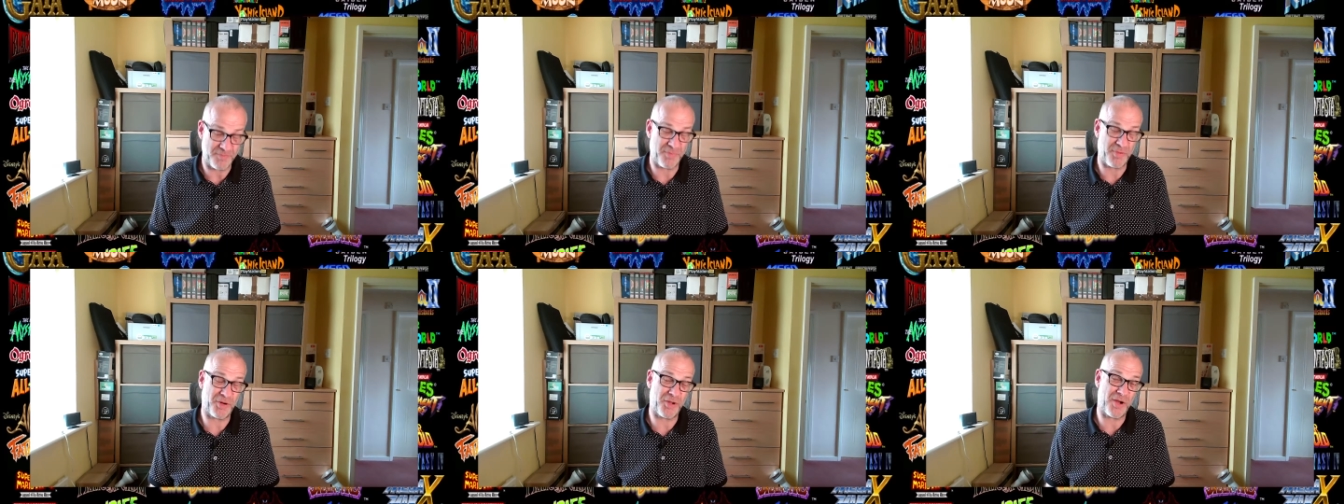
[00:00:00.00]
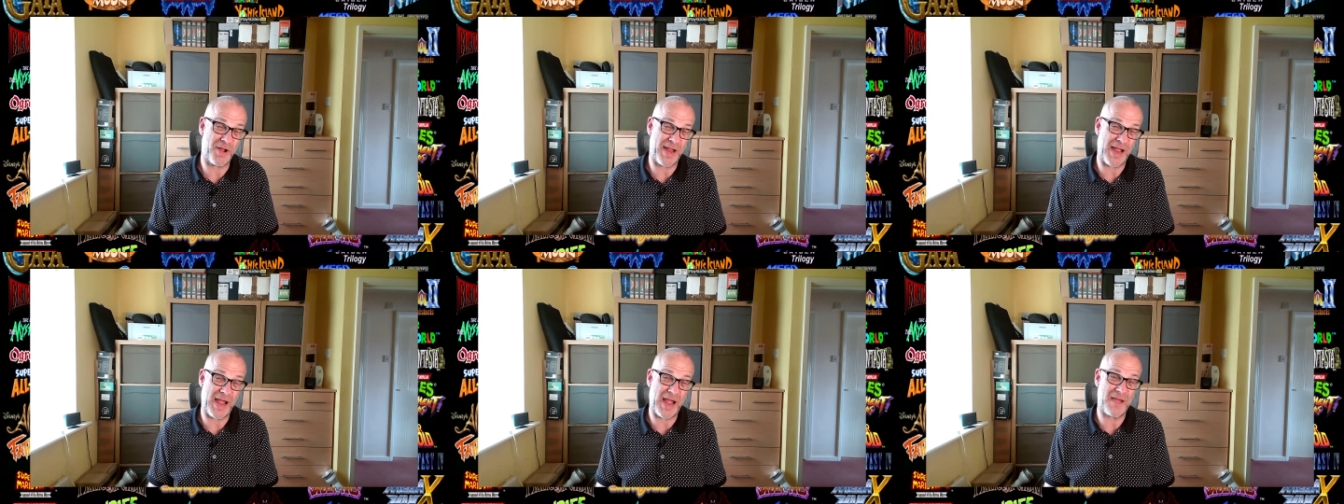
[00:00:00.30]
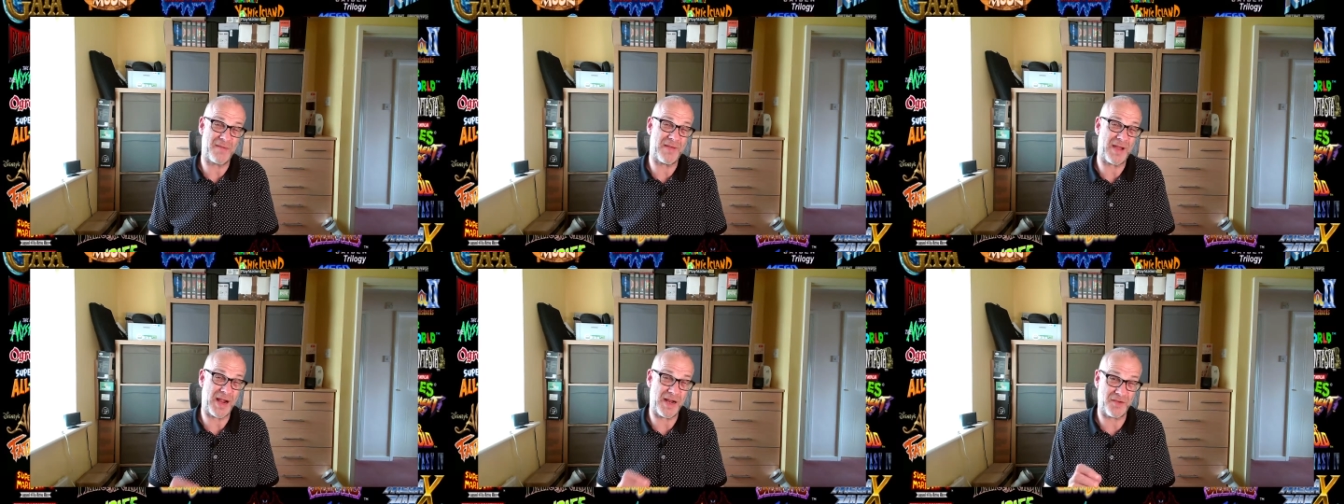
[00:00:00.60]
but I
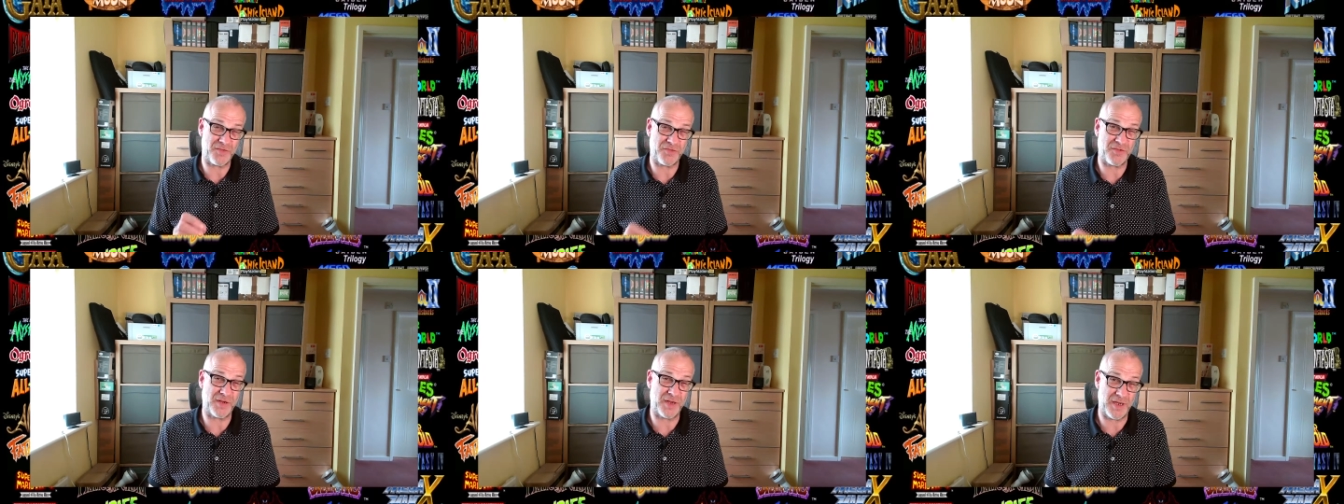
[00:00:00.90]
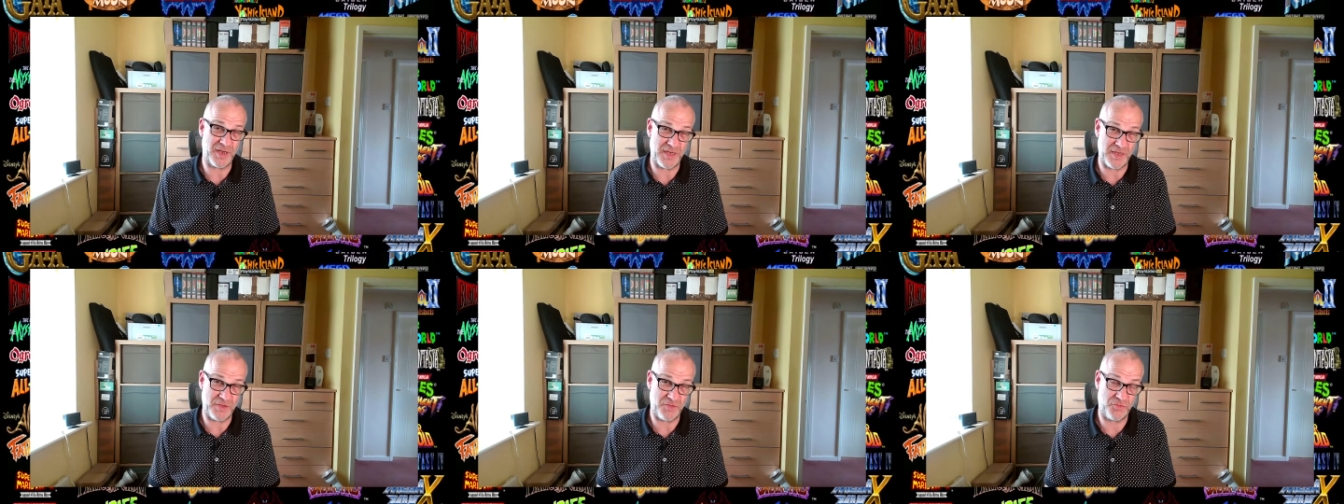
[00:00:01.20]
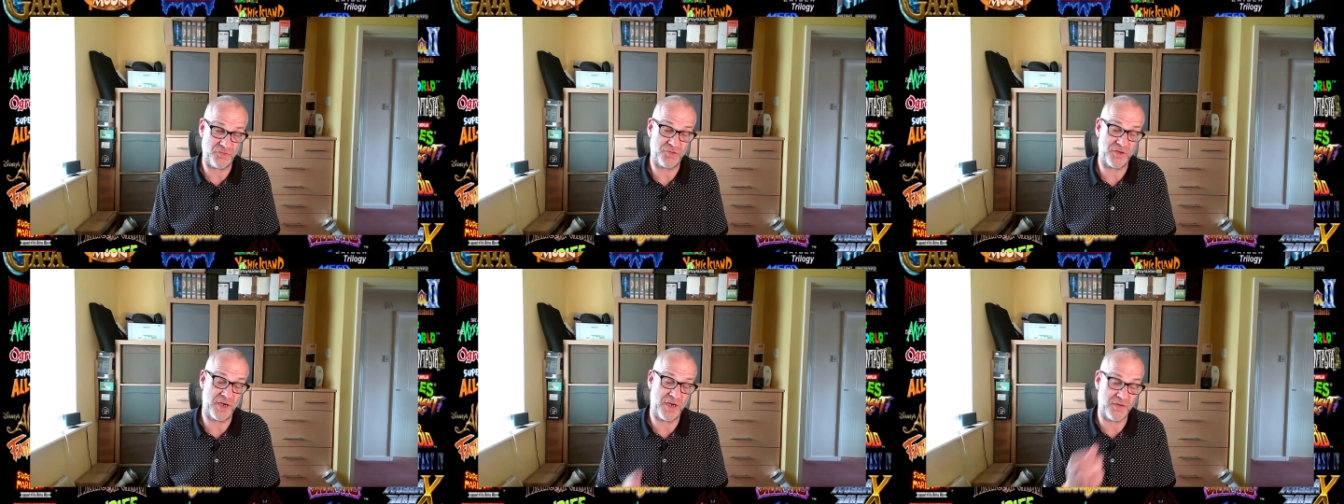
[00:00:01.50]
have actually
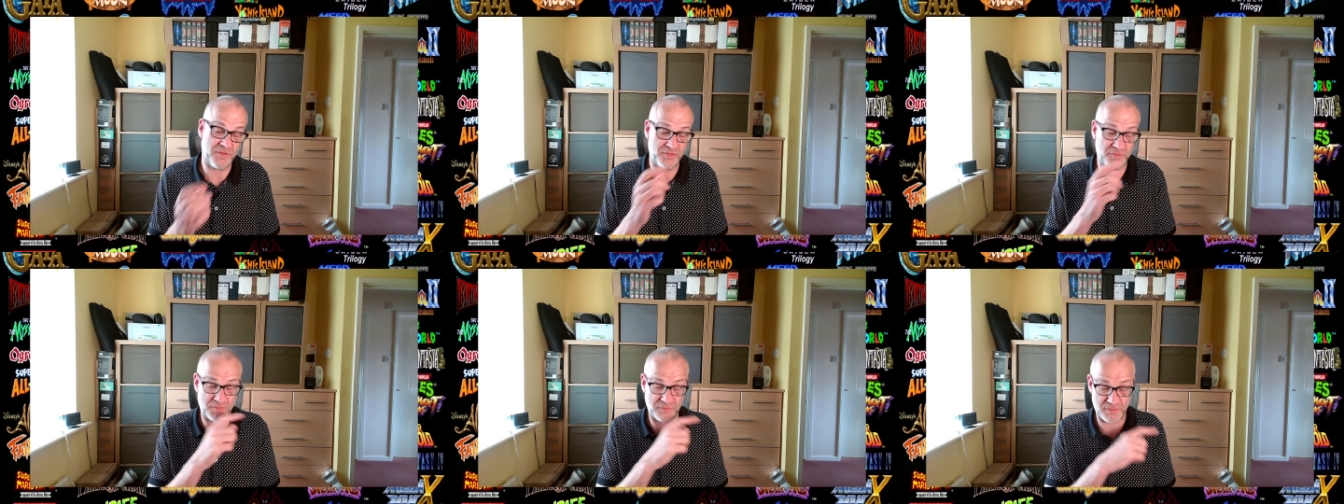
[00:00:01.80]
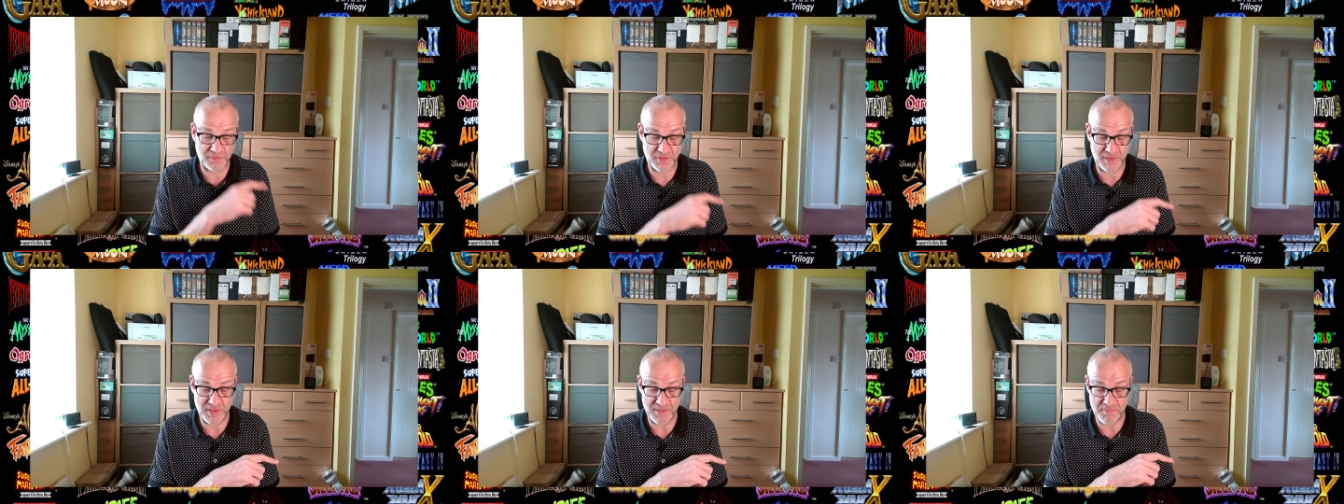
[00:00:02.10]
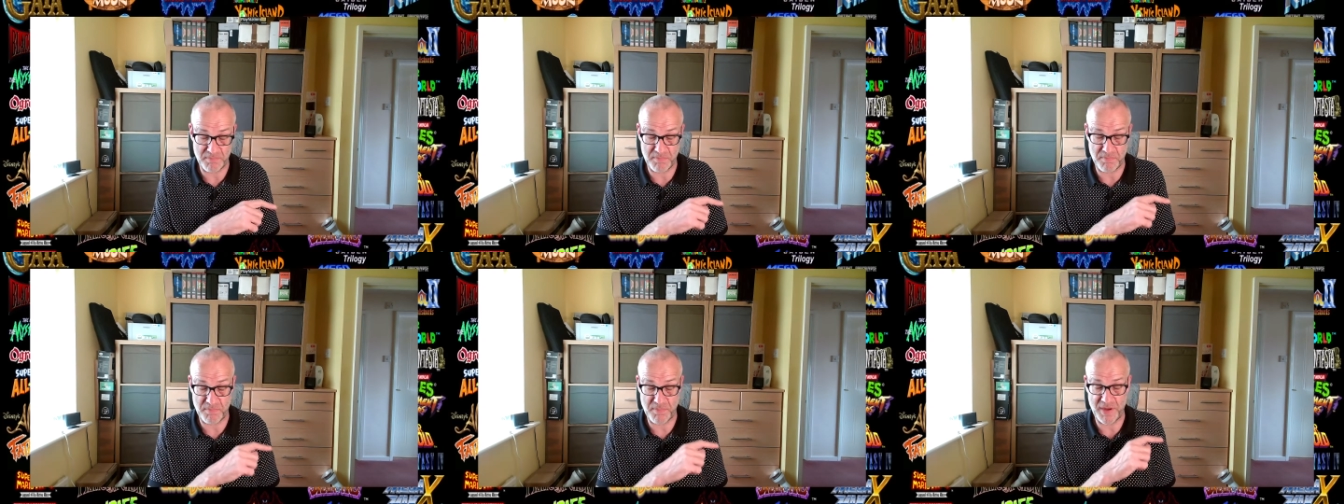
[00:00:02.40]
changed the
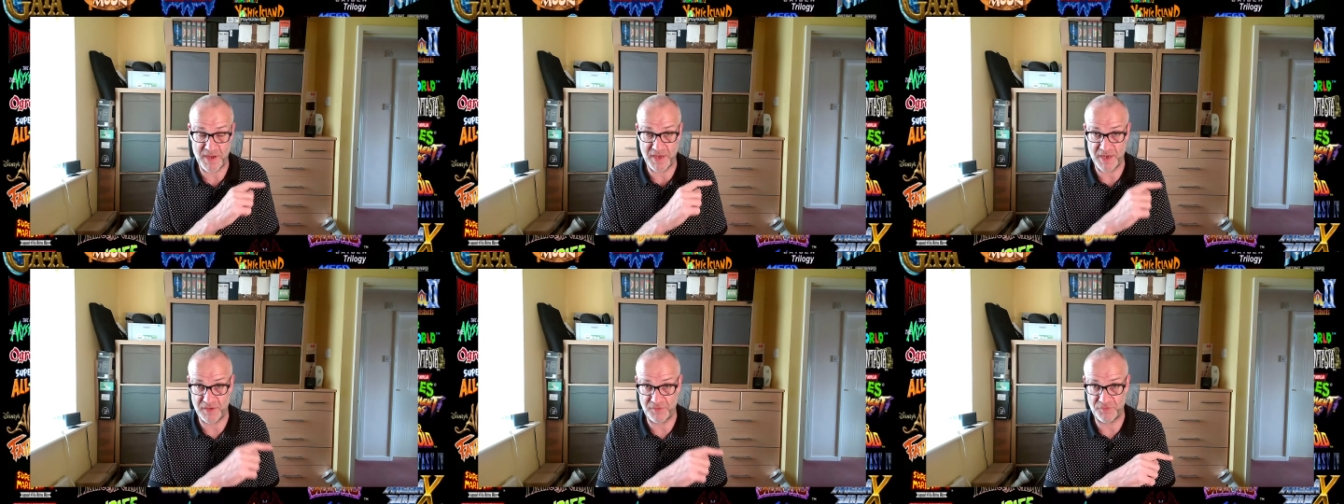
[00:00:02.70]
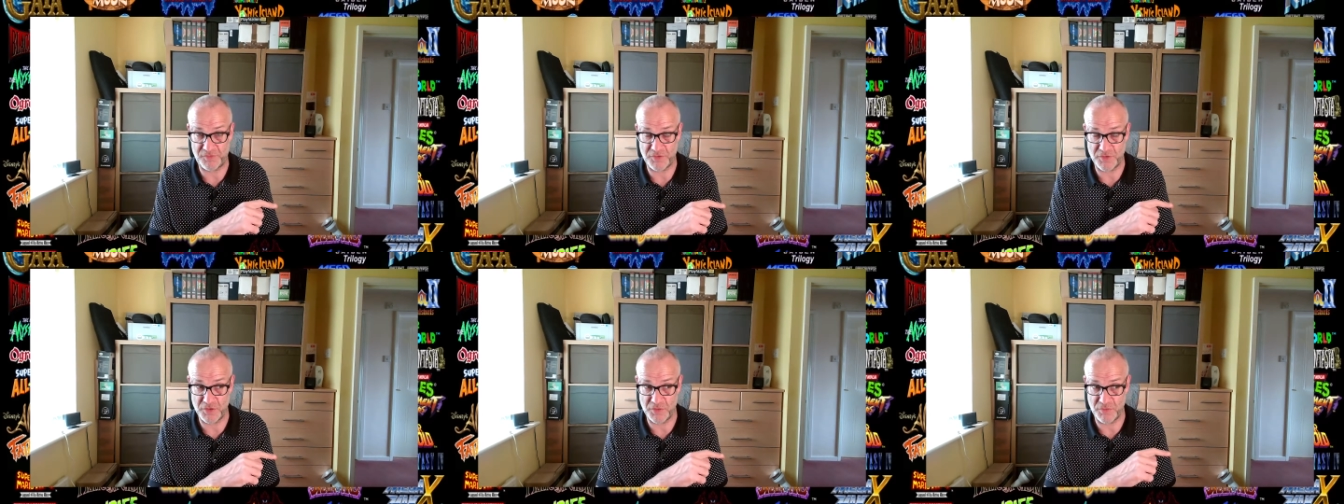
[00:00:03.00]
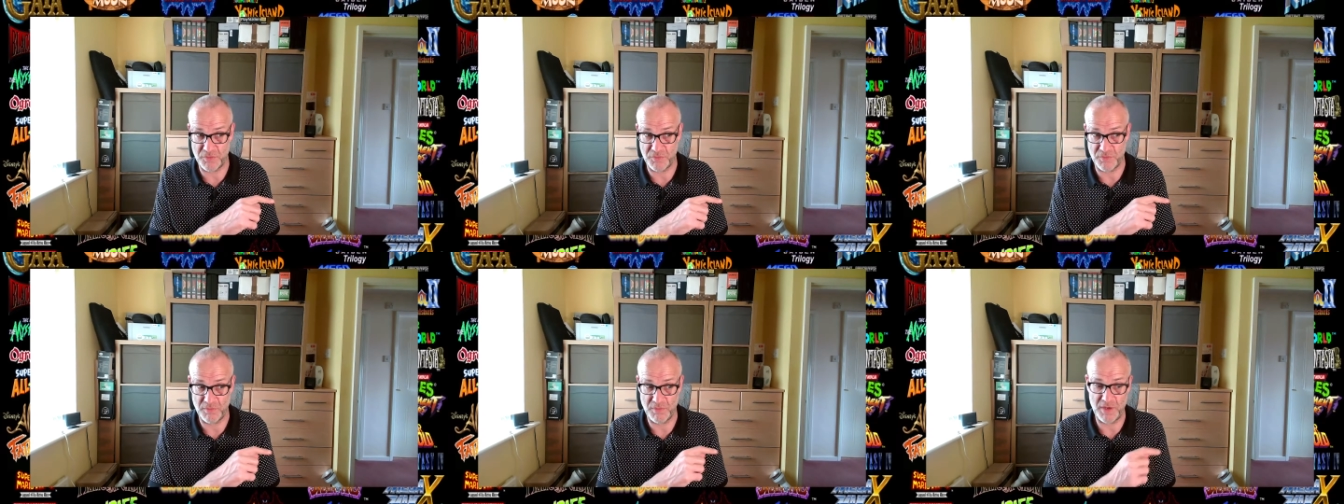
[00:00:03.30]

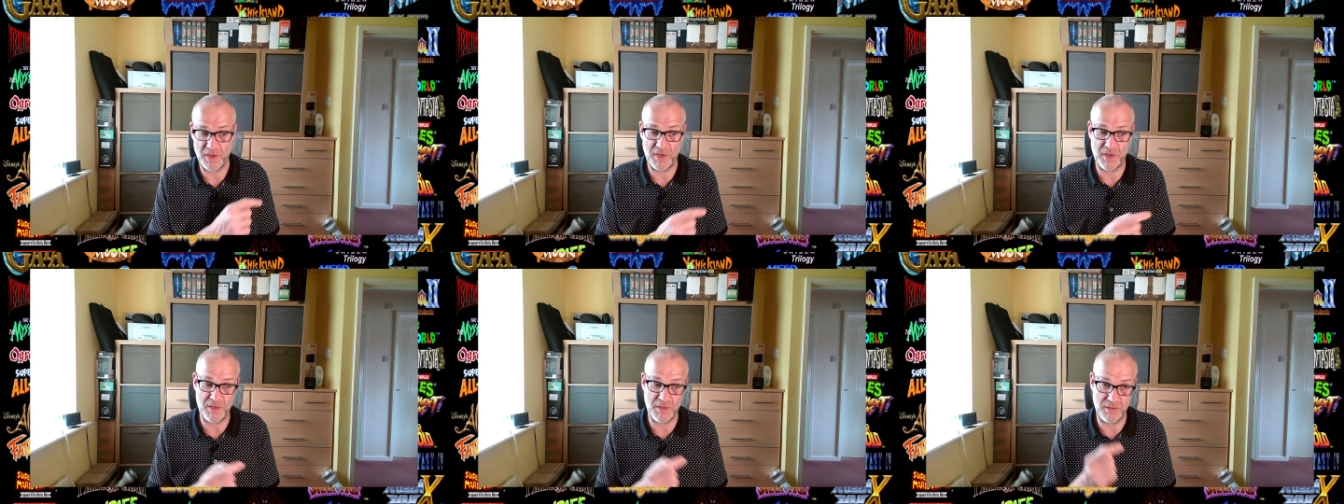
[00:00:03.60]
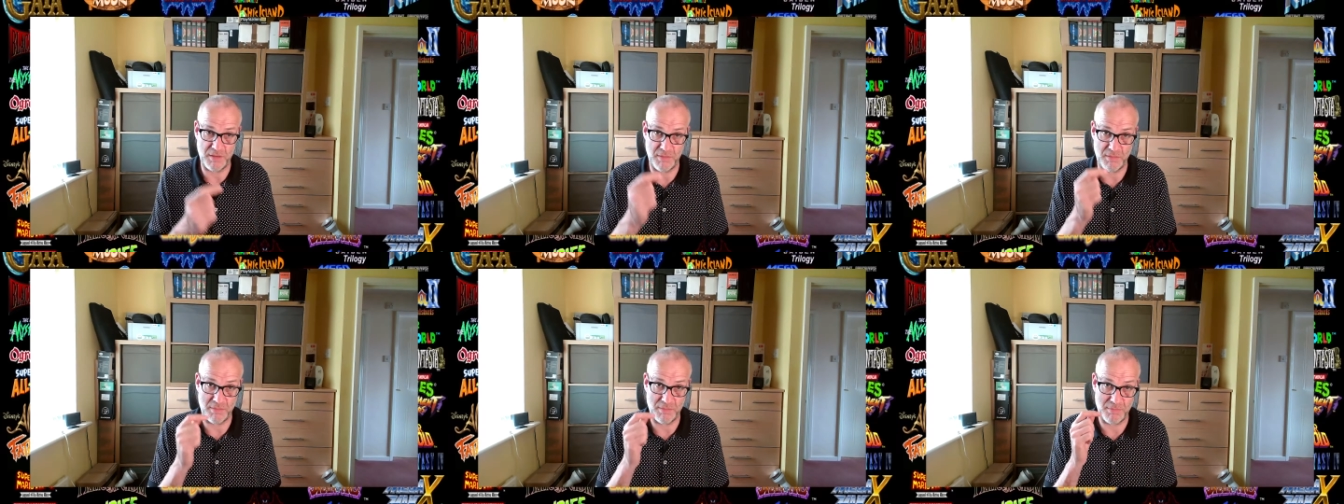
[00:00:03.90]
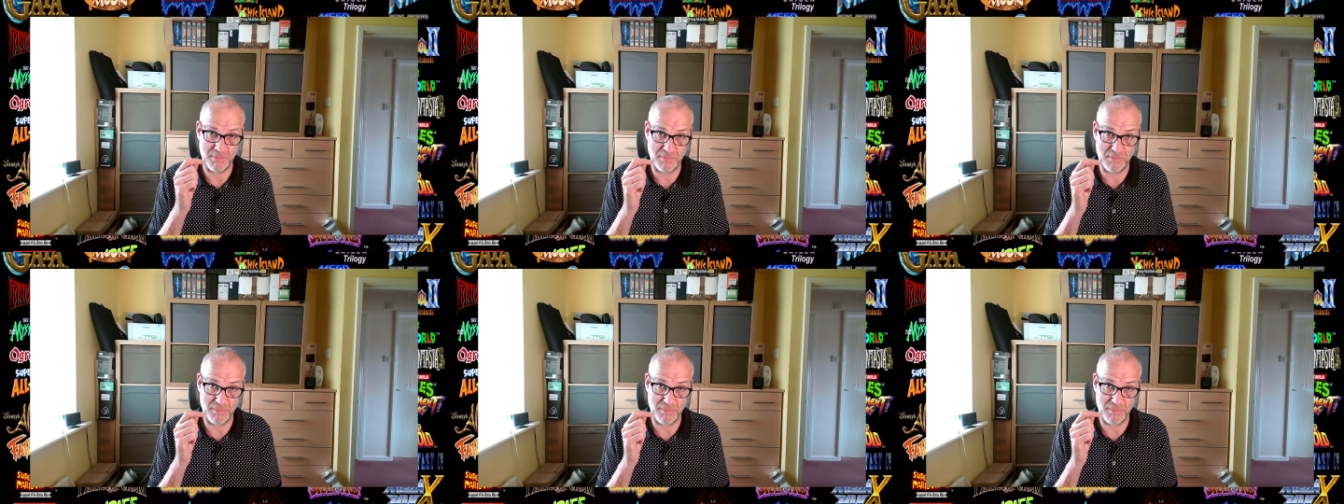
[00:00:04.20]
PSU in